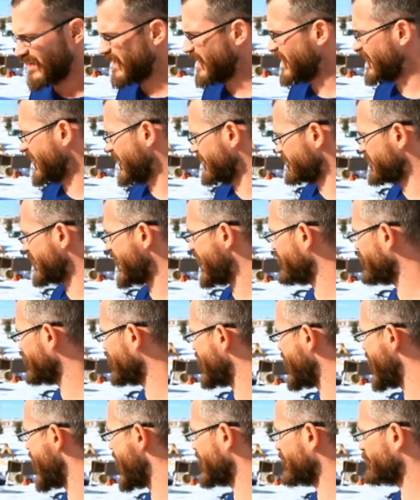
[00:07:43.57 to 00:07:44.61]
And I've never
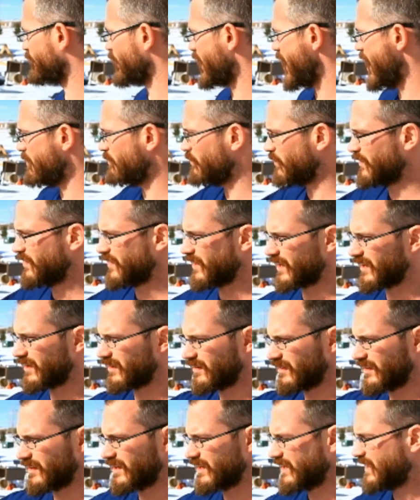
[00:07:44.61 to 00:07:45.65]
had a problem with a
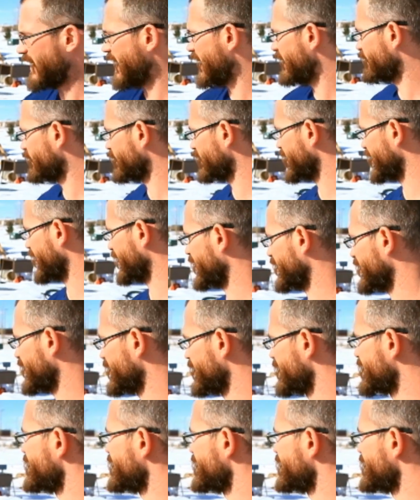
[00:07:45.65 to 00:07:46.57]
covering